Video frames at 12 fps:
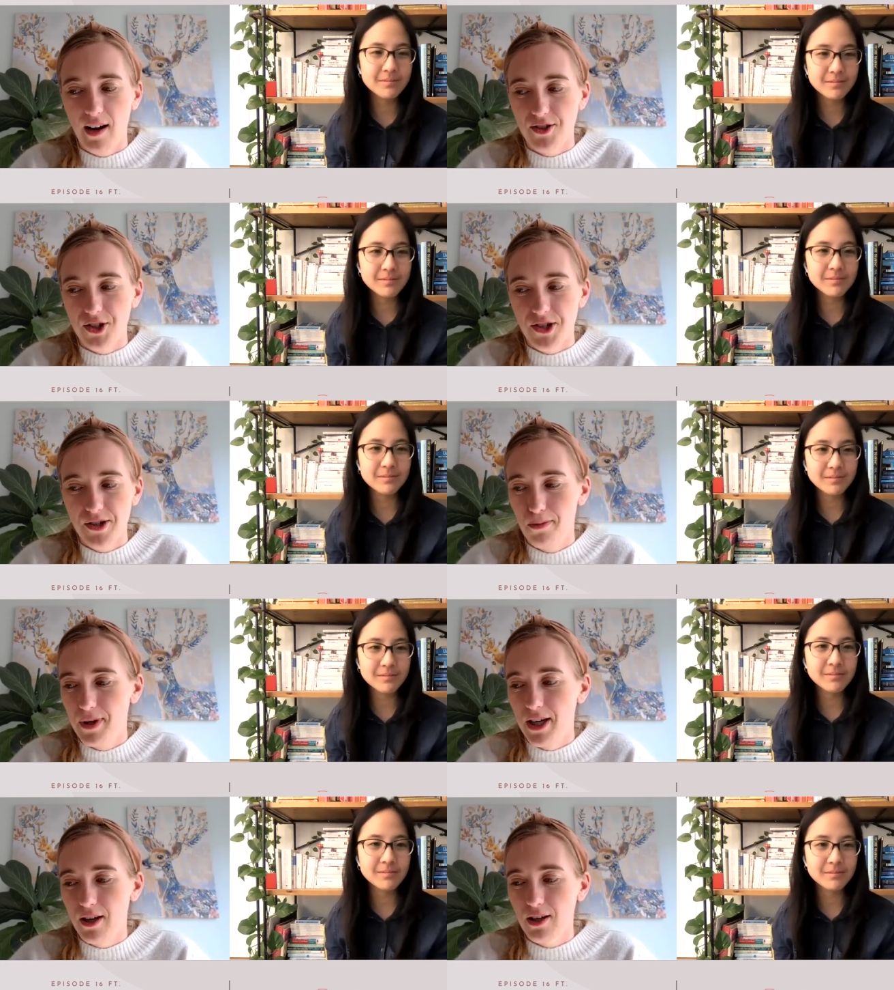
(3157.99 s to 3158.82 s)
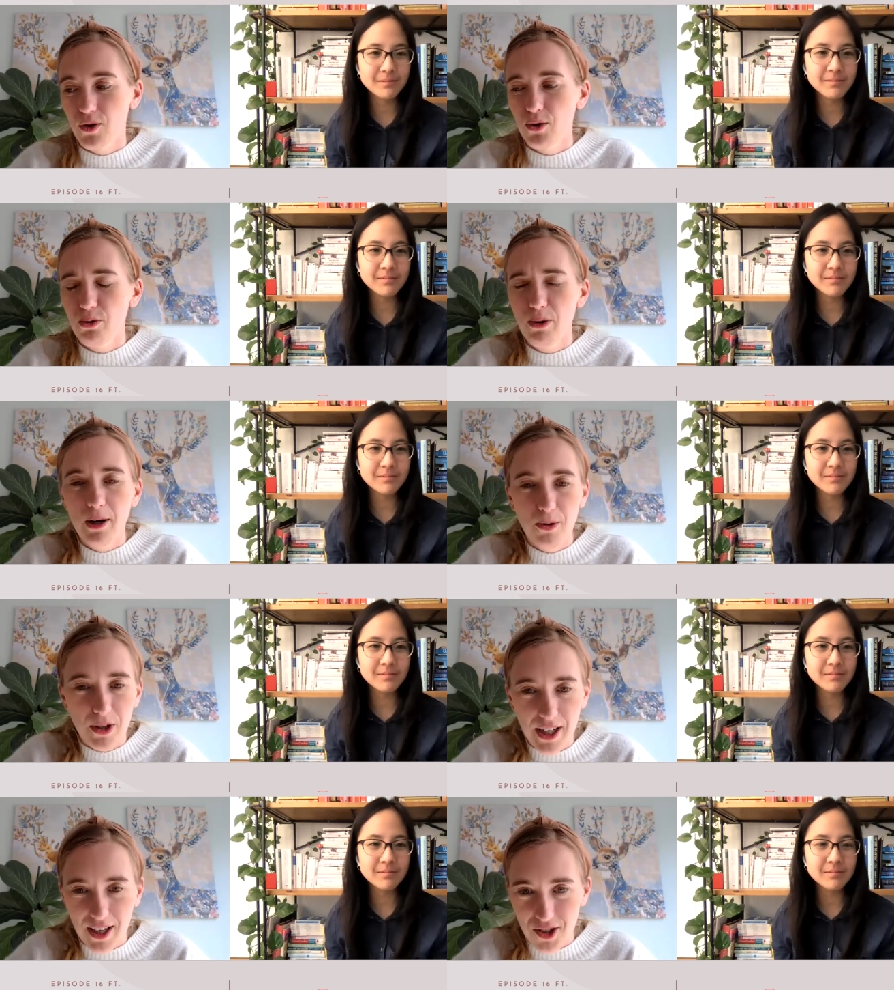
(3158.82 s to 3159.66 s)
Speaker 1: It's just so many incredible
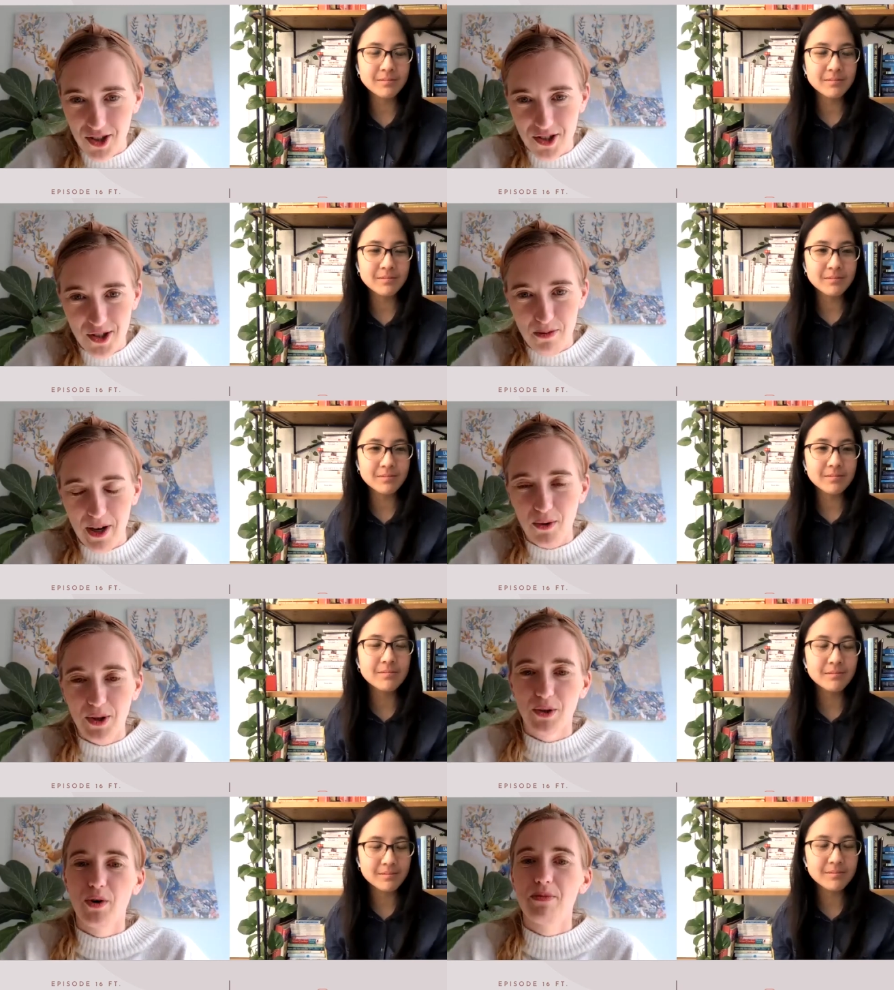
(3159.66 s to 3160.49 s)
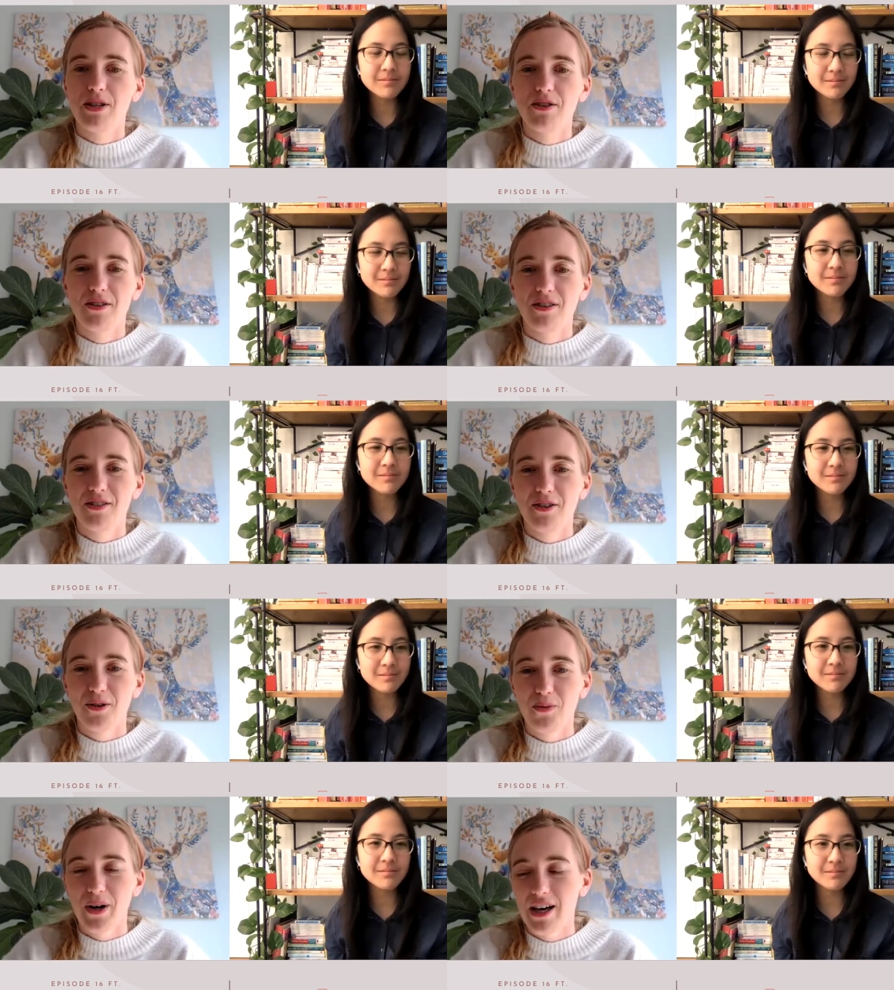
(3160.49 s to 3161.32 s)
connections you make with the women you're
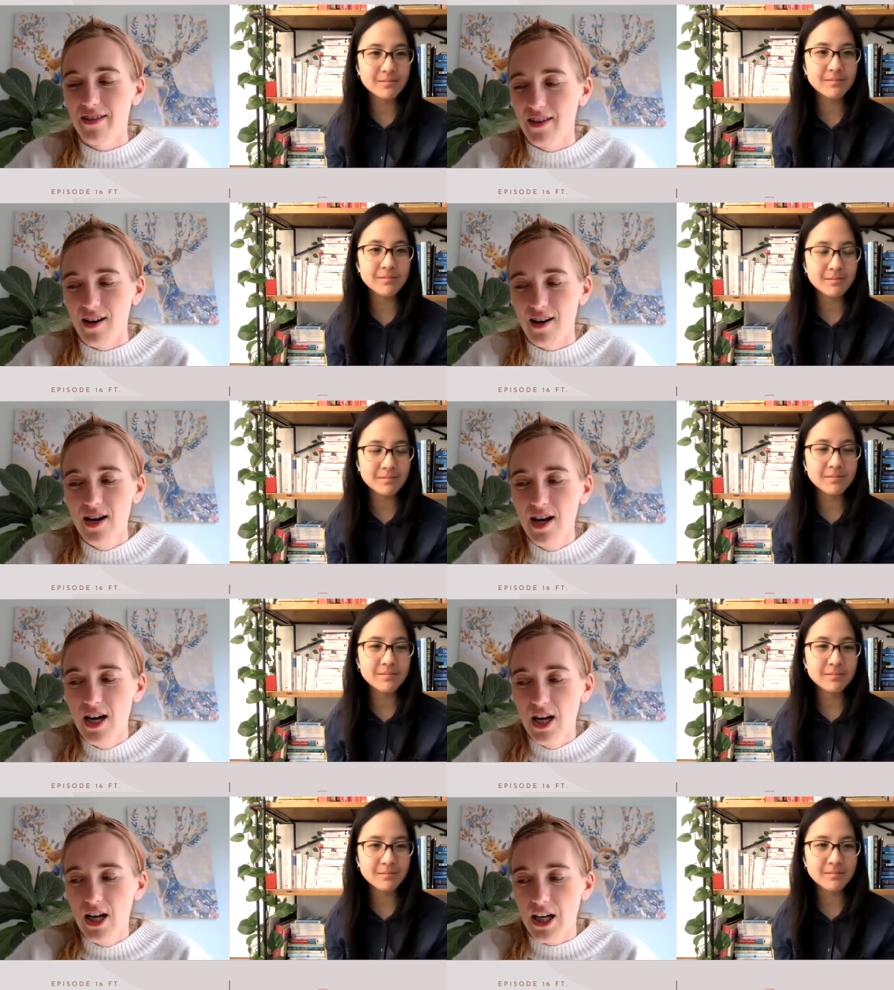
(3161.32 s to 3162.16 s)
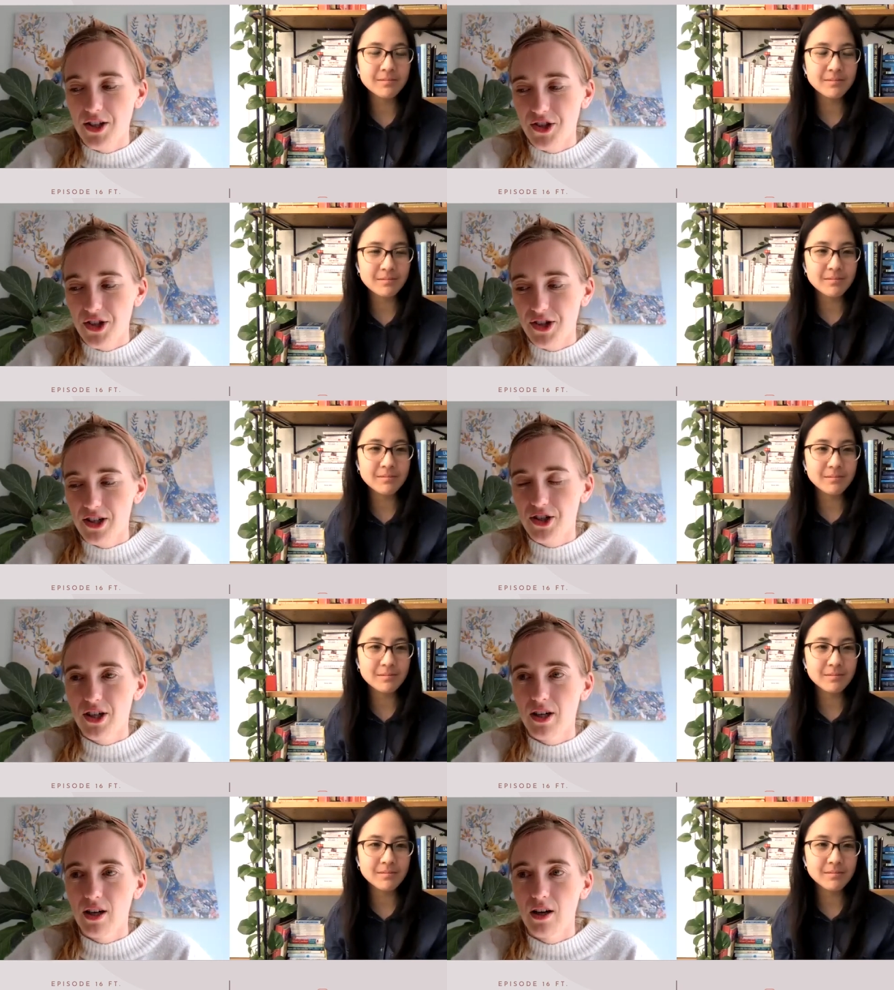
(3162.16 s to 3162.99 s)
you're with and it's just such
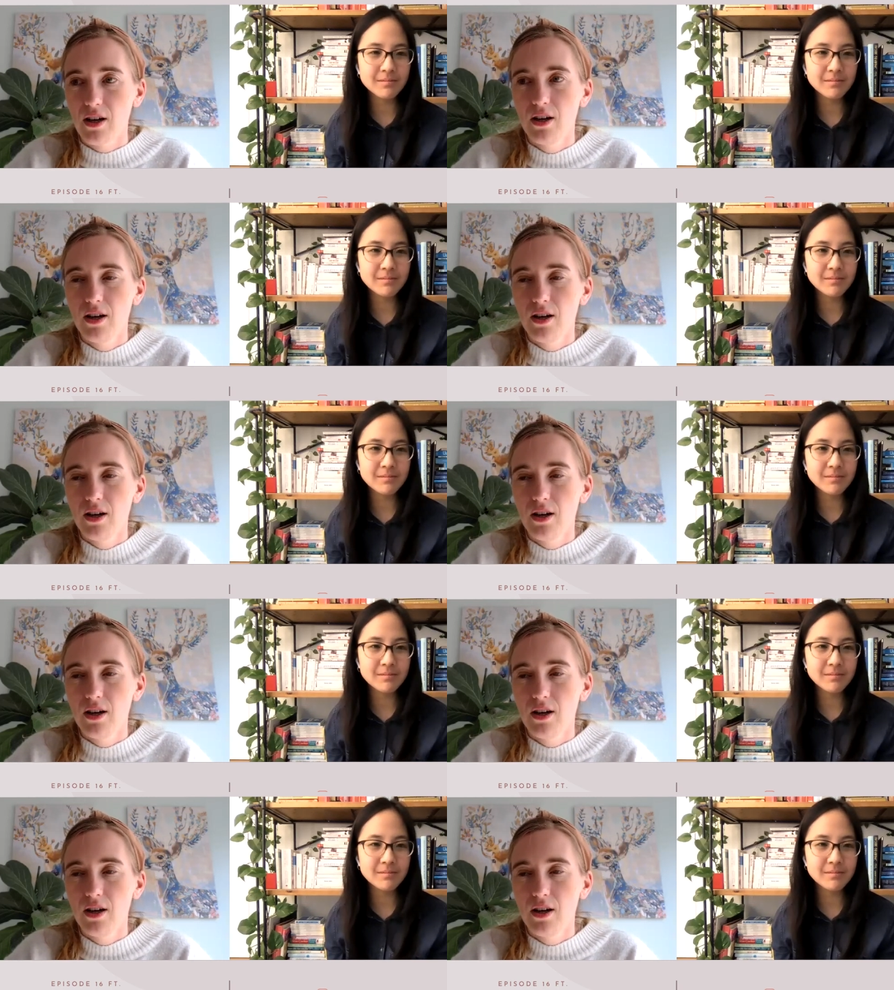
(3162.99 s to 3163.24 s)
a